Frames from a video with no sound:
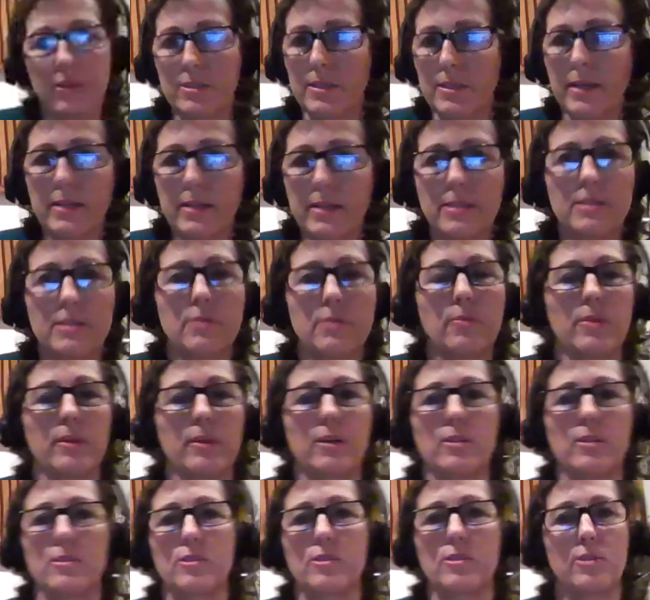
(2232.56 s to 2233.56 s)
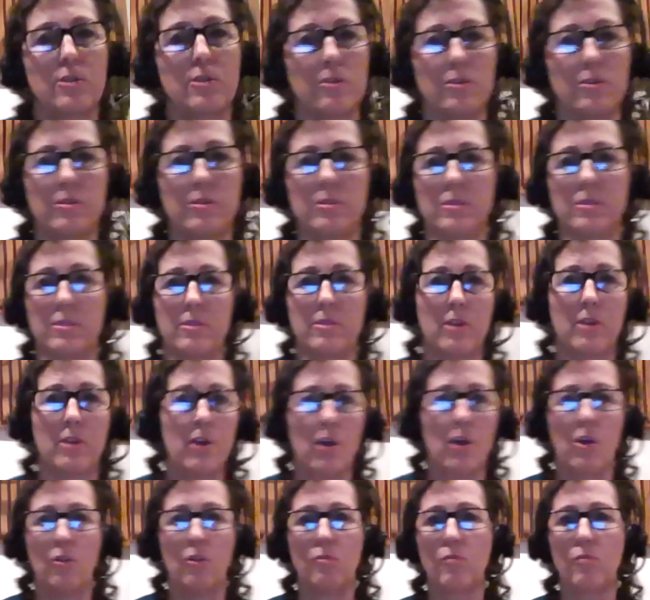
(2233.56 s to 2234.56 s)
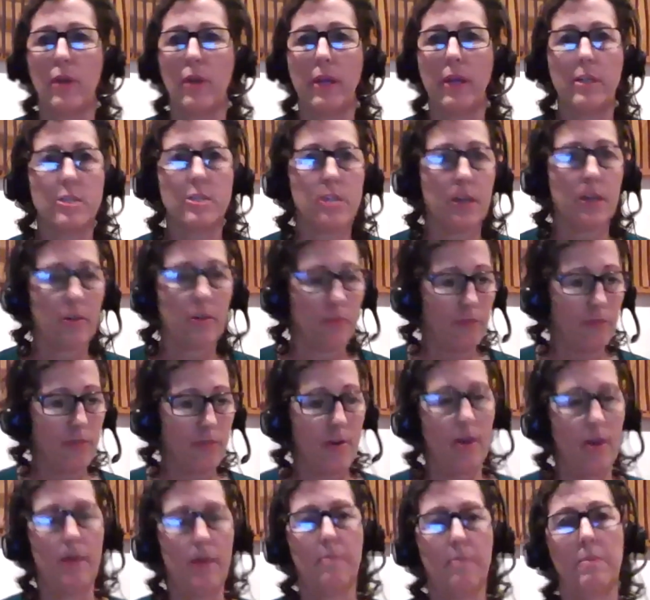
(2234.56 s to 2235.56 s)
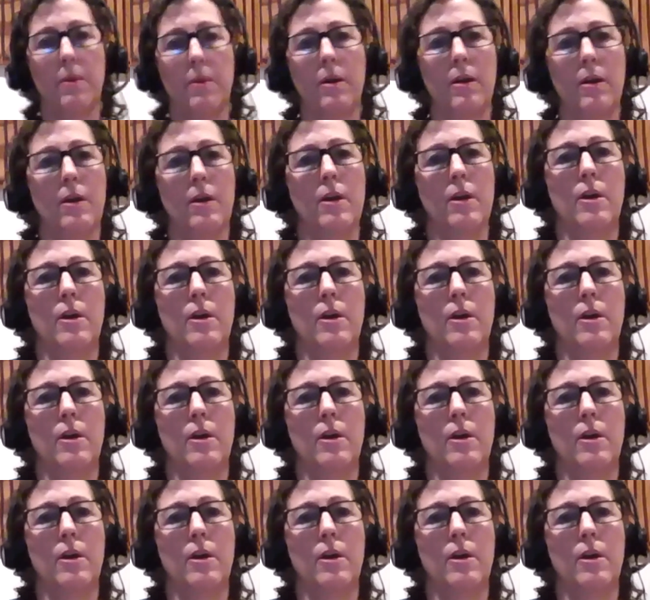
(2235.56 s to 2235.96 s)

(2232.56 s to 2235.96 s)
sites with concerns ranging from